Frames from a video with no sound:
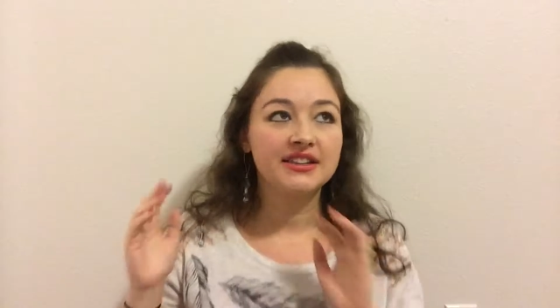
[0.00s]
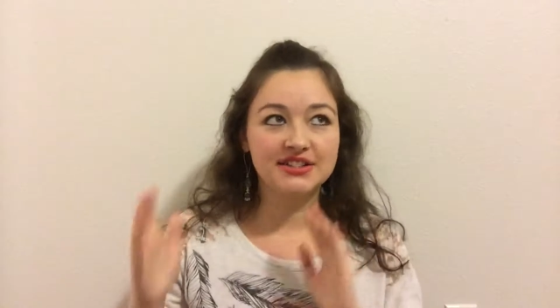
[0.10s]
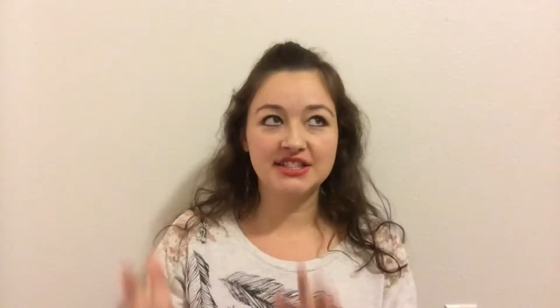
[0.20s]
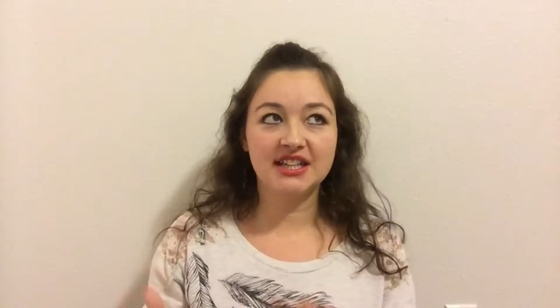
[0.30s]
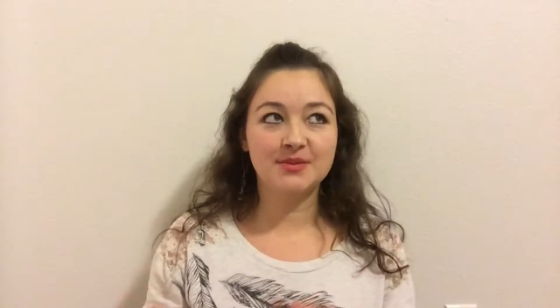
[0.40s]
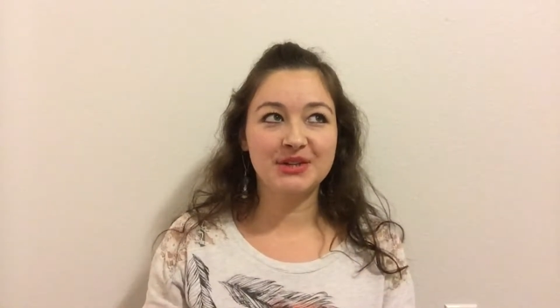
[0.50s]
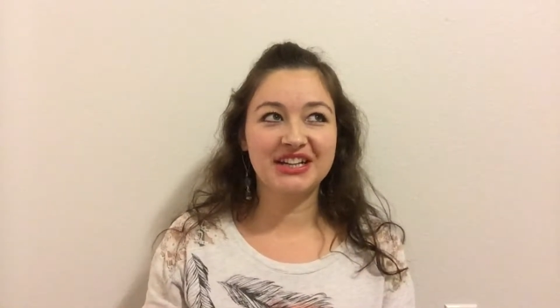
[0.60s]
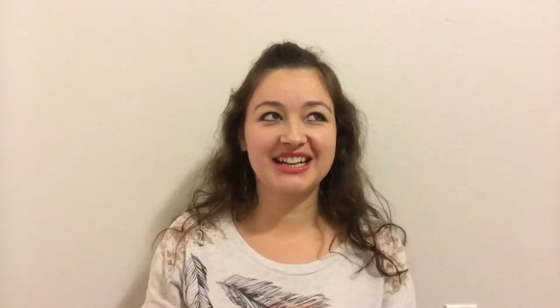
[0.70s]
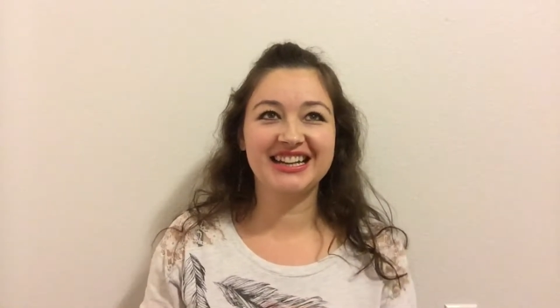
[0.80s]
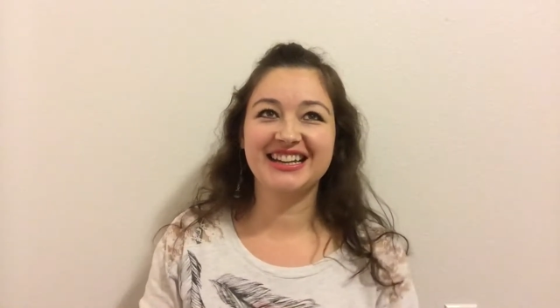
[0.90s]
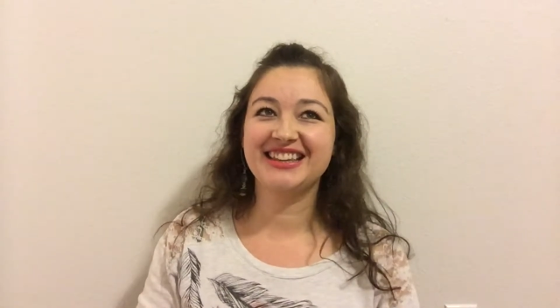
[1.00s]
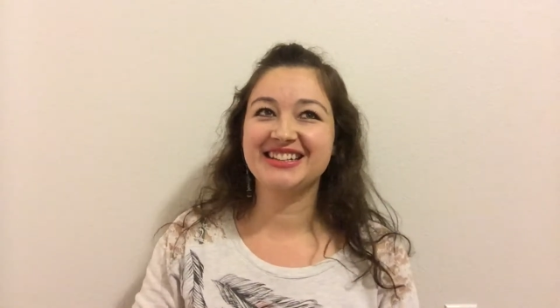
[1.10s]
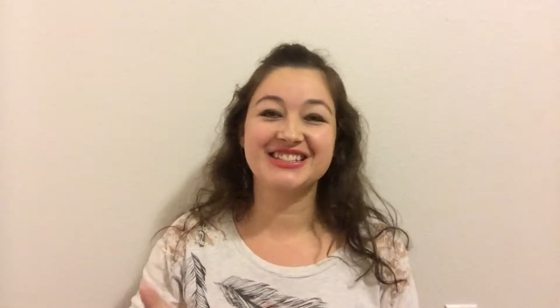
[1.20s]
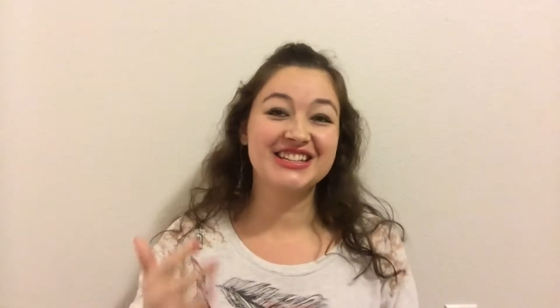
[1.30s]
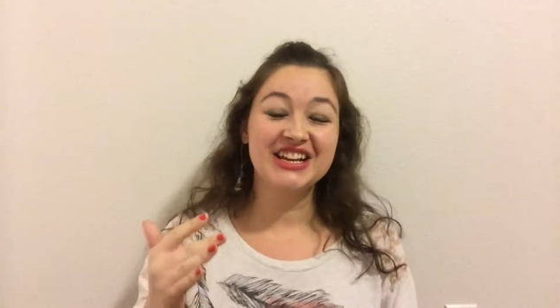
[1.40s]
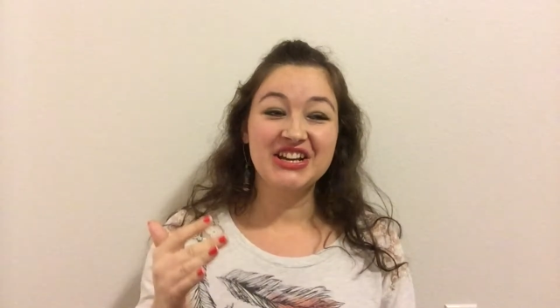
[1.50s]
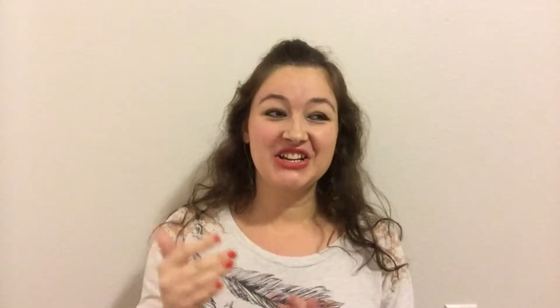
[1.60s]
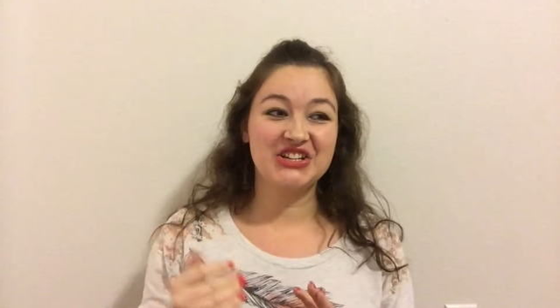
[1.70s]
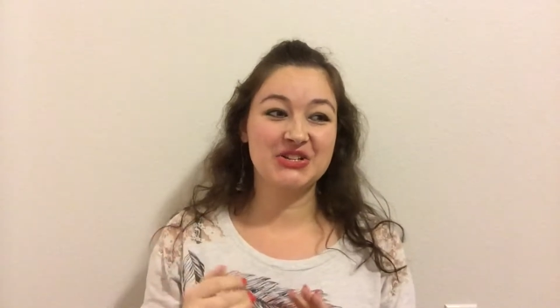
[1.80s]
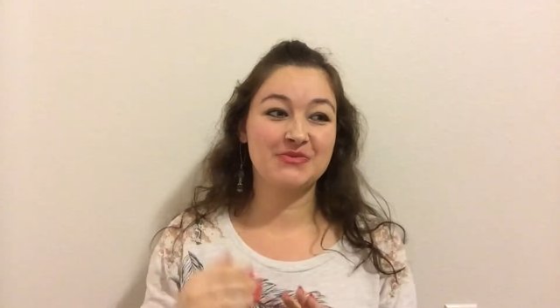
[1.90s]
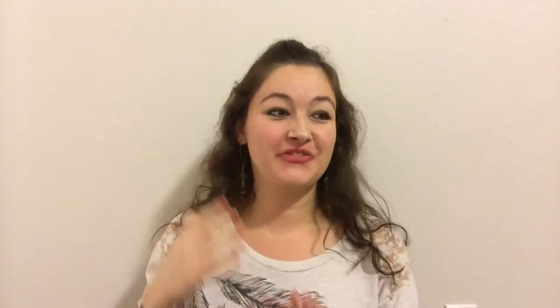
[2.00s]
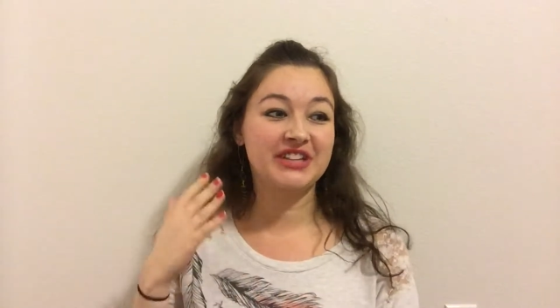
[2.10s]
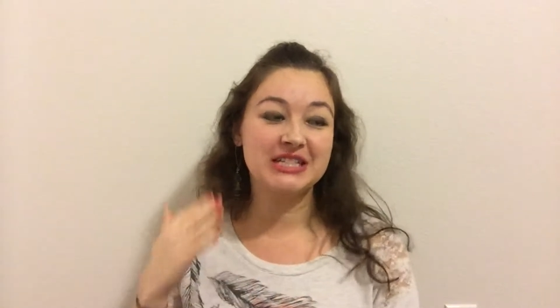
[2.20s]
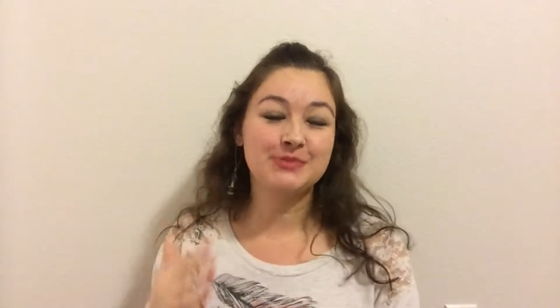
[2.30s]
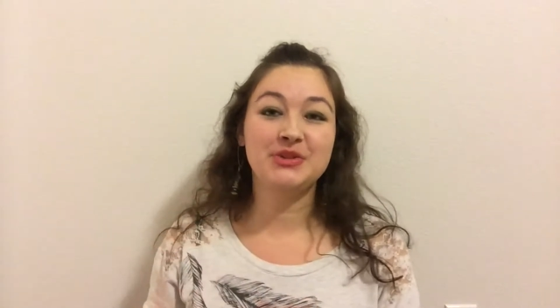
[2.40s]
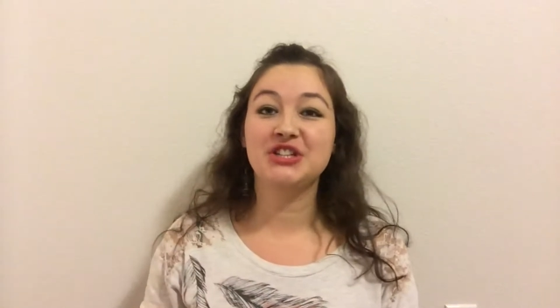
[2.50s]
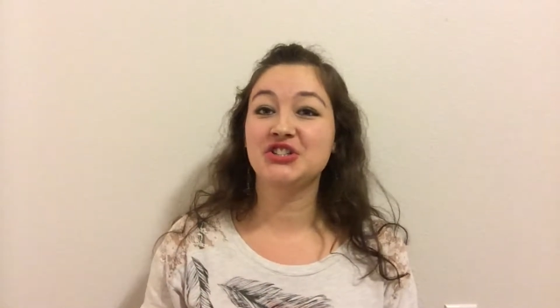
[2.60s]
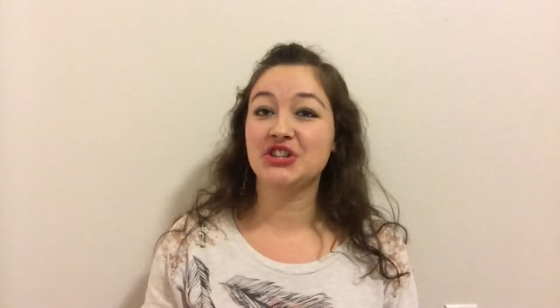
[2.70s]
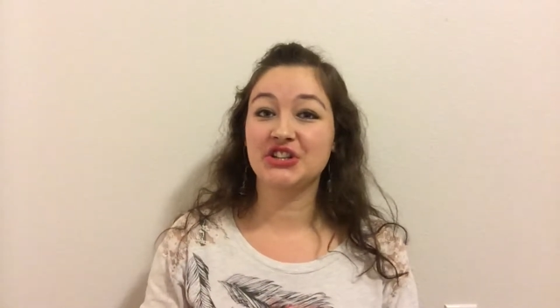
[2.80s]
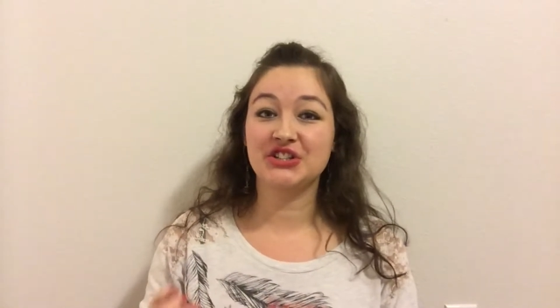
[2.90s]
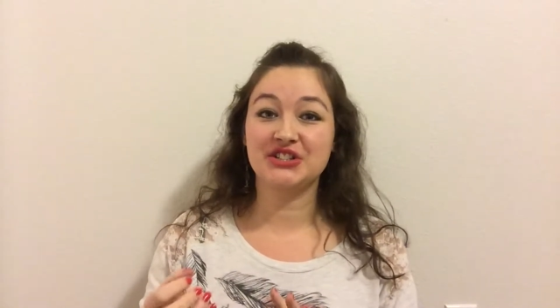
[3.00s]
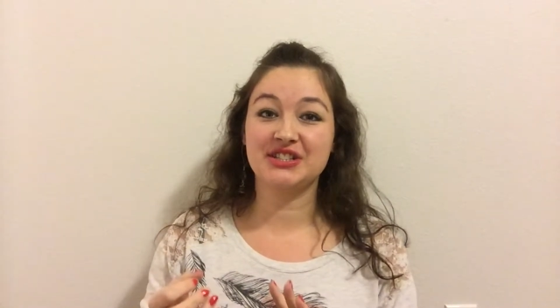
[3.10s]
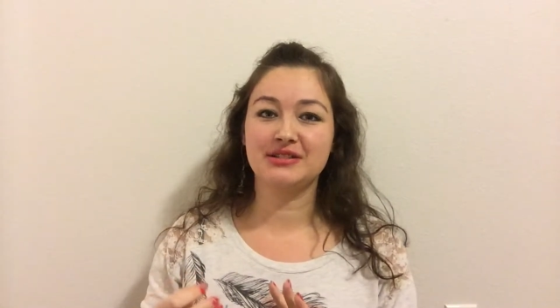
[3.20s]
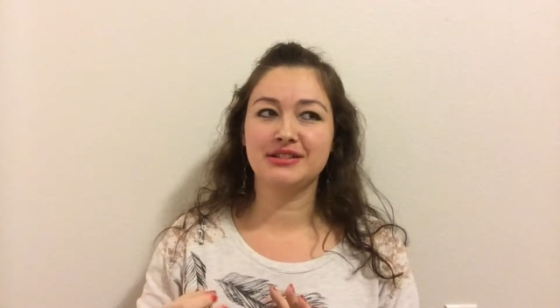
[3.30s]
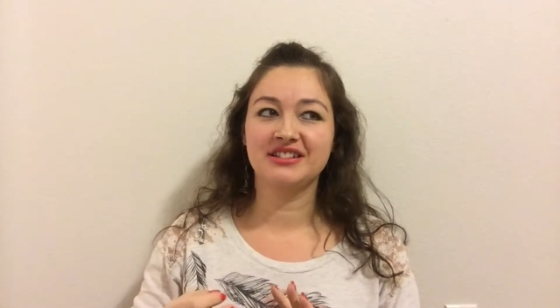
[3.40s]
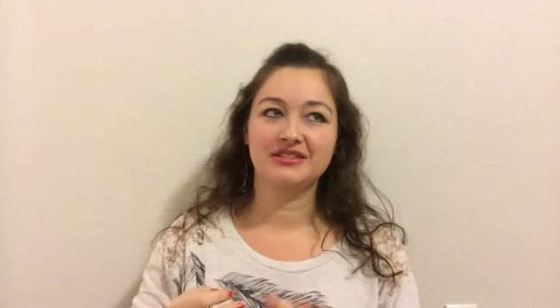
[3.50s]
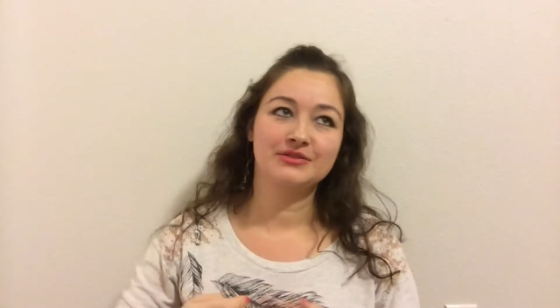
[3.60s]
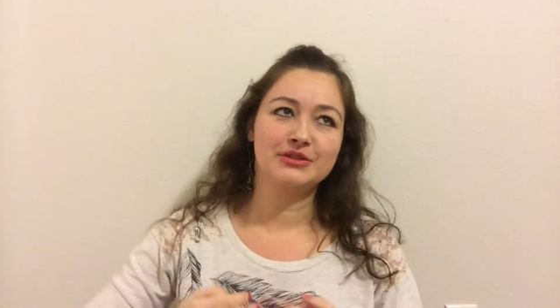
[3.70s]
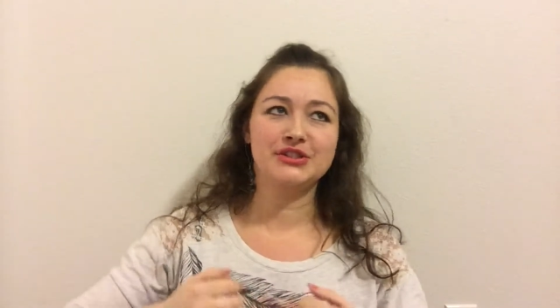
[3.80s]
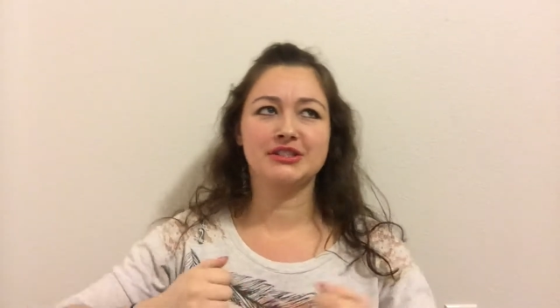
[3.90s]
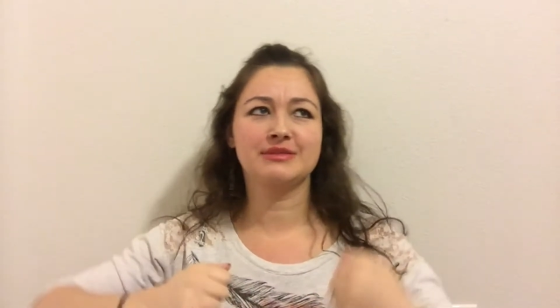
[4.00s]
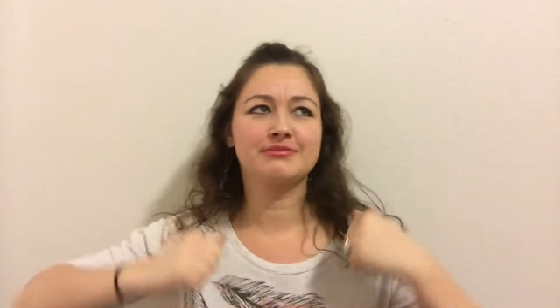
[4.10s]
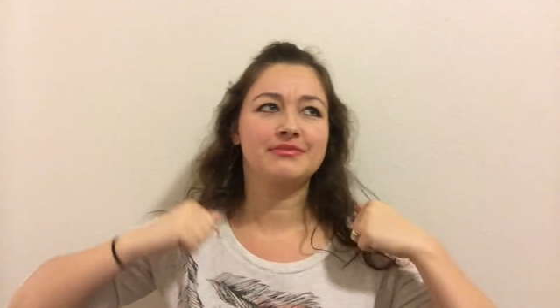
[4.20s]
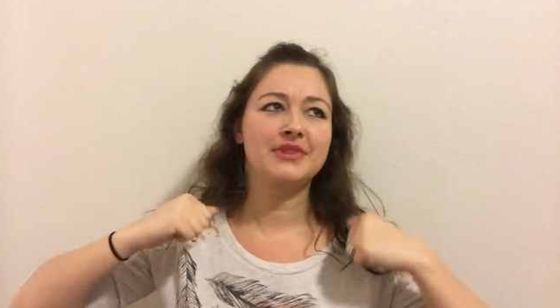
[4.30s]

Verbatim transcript: there's Santa Monica, there's um, Venice Beach, there's which is